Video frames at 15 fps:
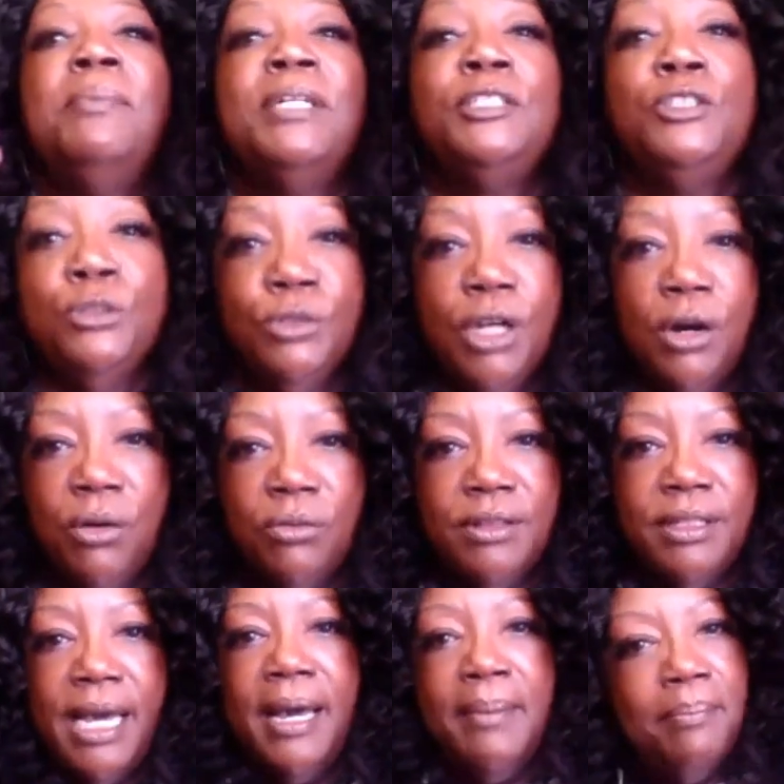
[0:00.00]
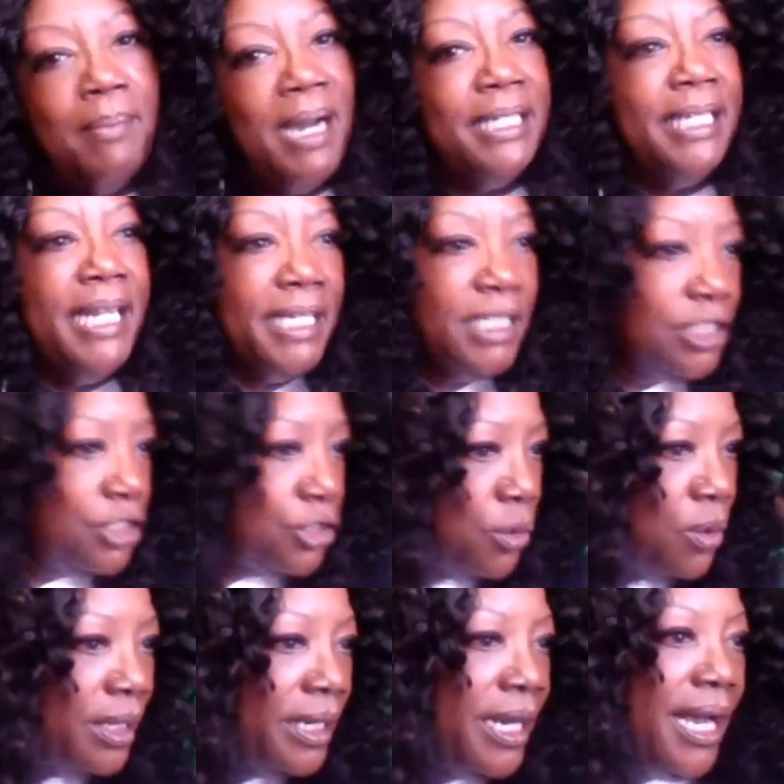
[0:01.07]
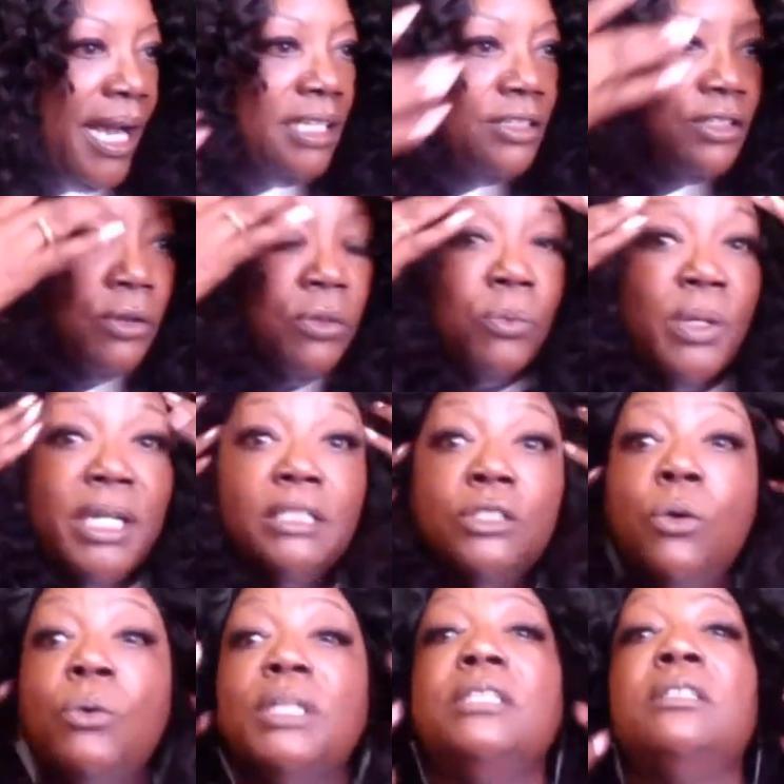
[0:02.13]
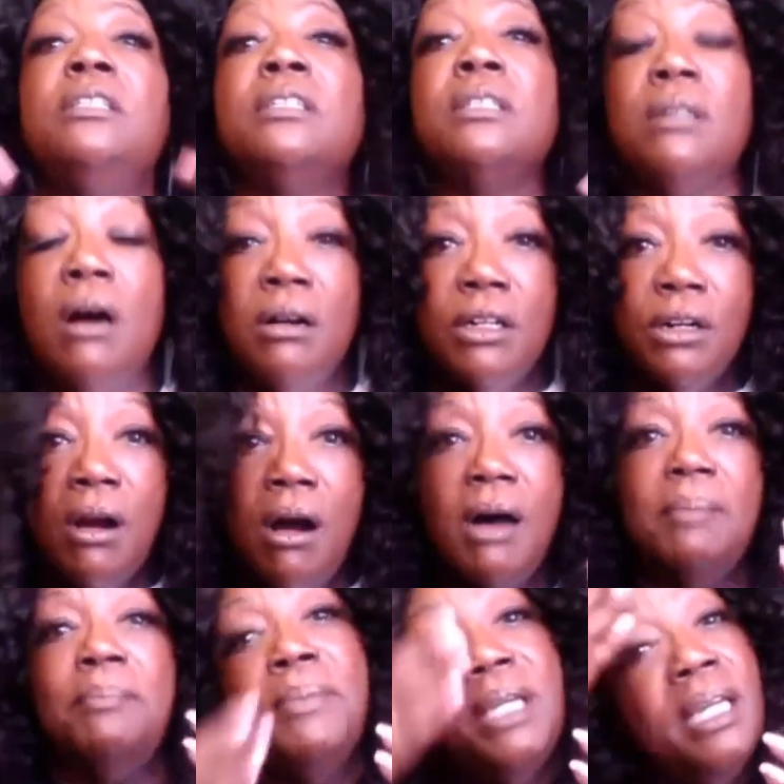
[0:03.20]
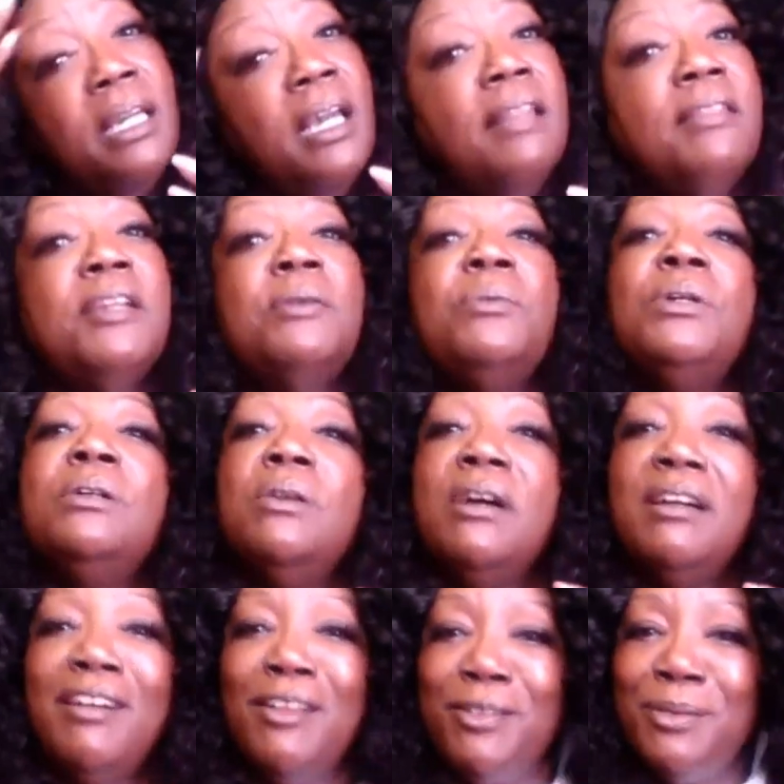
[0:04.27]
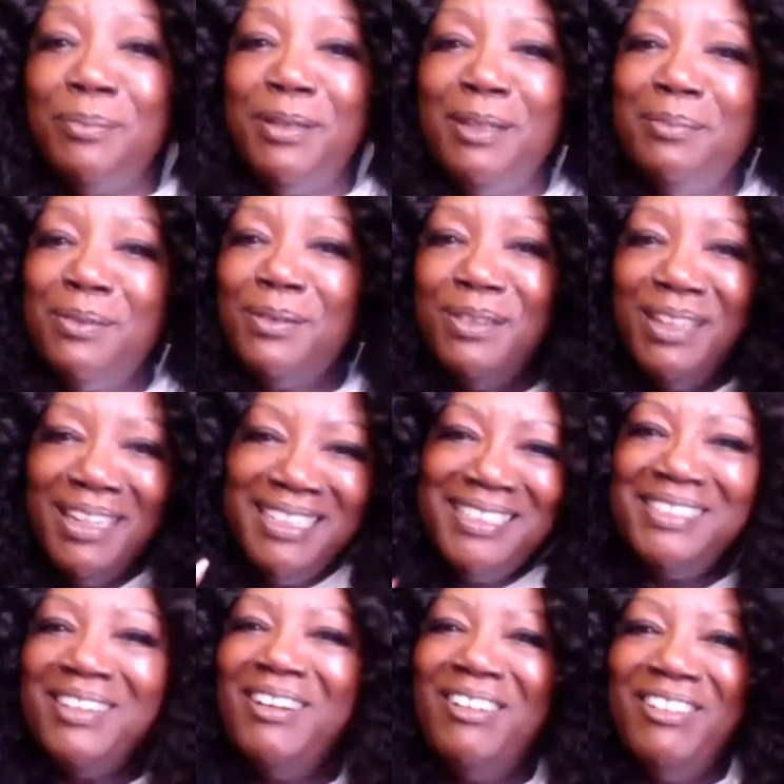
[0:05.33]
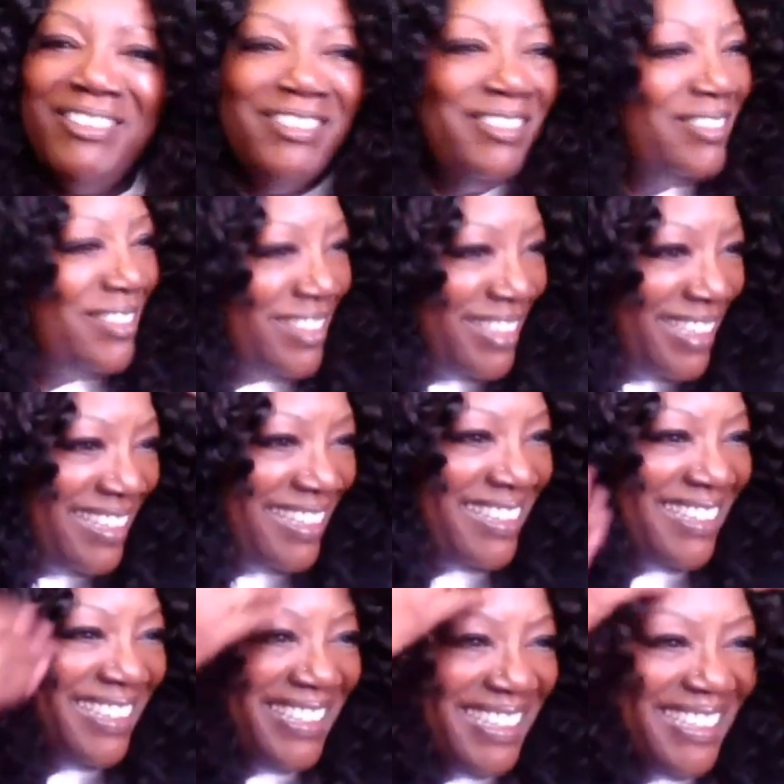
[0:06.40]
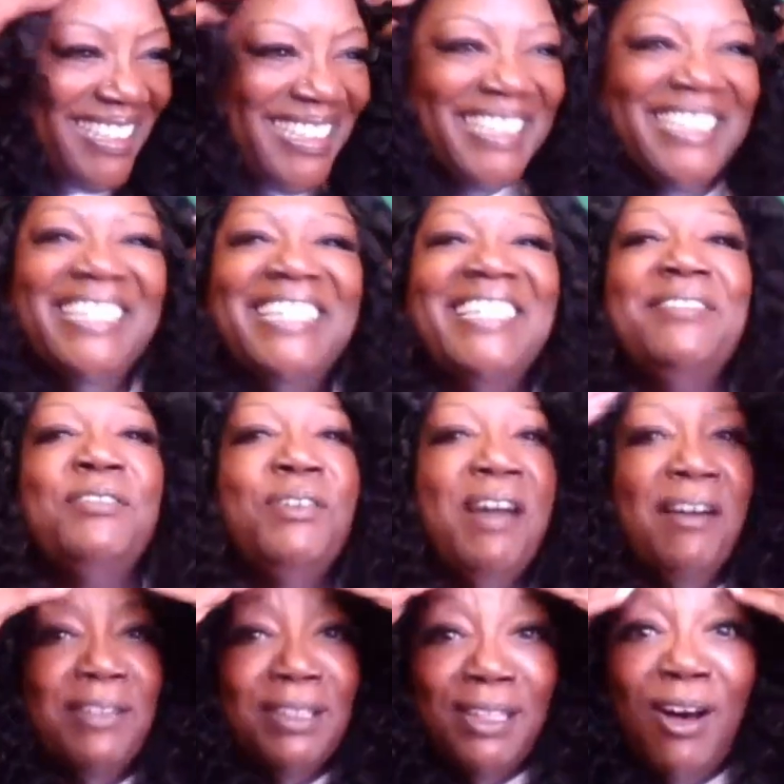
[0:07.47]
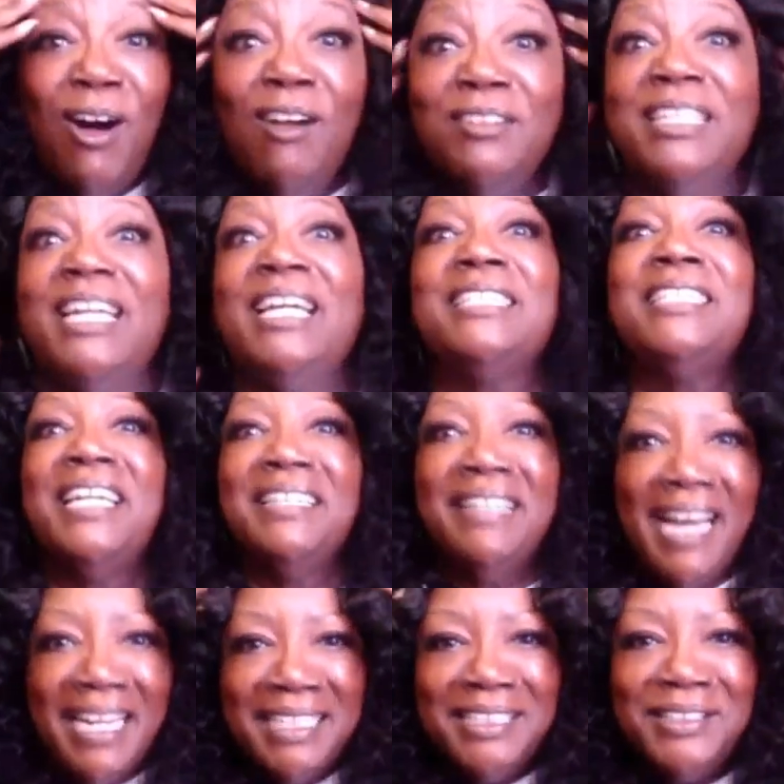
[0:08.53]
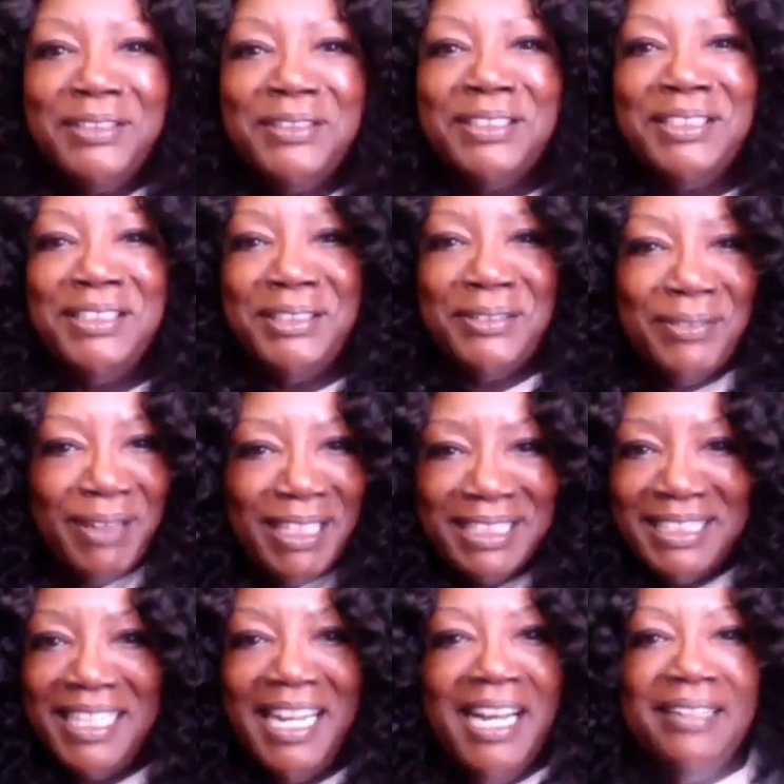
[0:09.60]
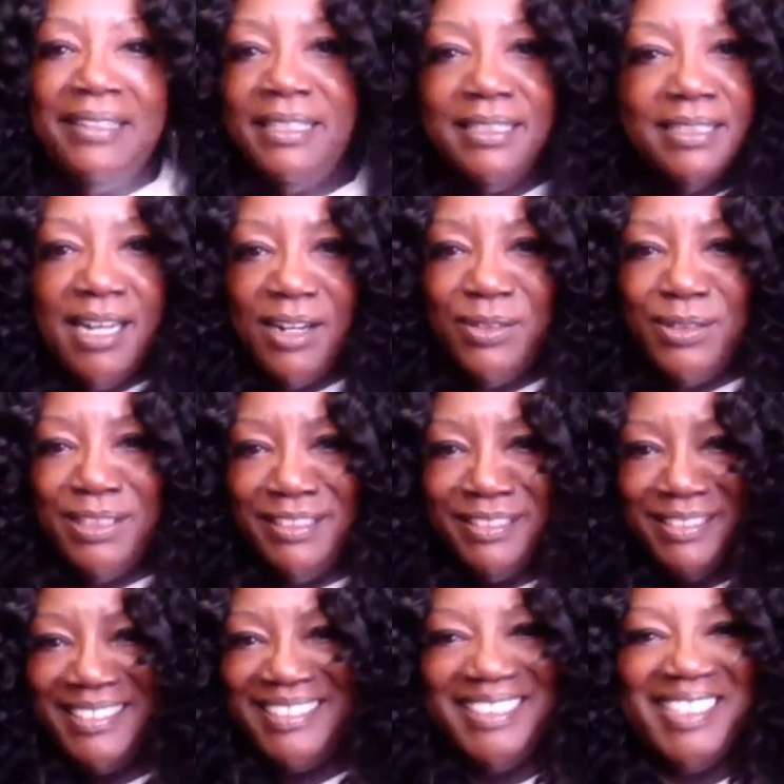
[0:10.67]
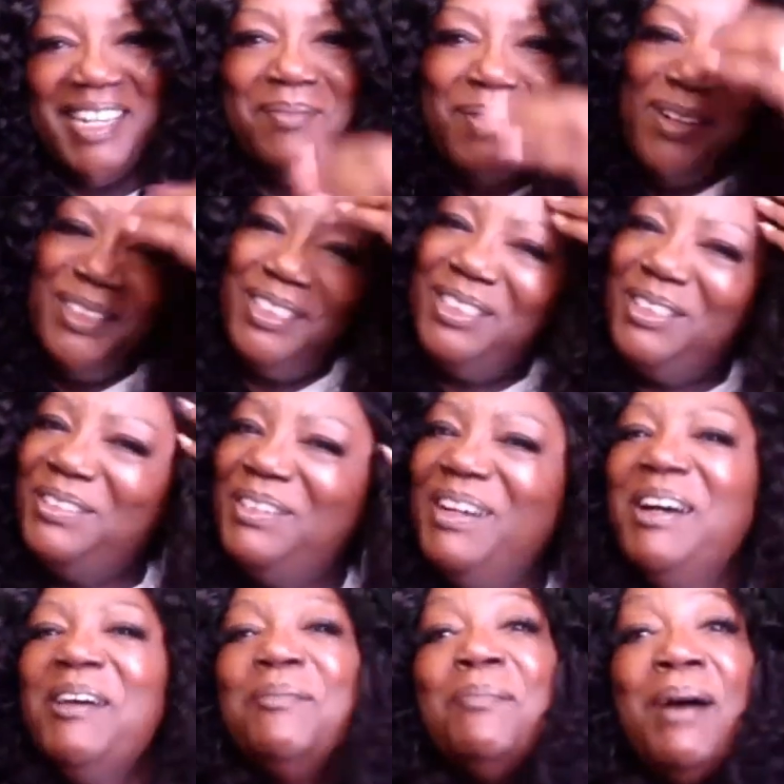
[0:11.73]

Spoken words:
But do know that my neck is short, and so the wig is going to look longer on me than it will on other people. So if you have a long neck, take that into consideration, that it's not going to look the same on you.